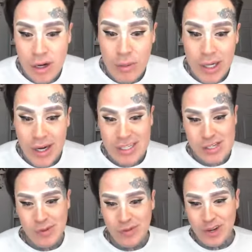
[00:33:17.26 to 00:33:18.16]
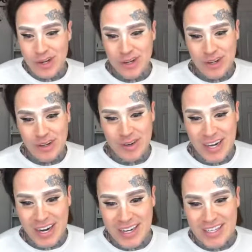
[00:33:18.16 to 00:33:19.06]
Oh my God, this month, you're
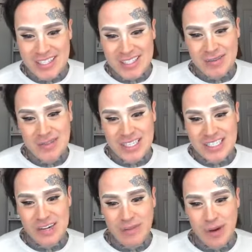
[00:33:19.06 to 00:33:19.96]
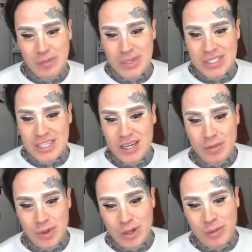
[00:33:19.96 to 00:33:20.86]
great. I needed something different. Been stuck
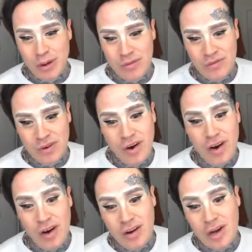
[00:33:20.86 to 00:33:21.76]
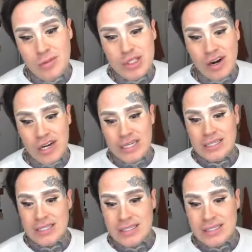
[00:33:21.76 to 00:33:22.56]
up on the apartment. Oh, I'm sorry.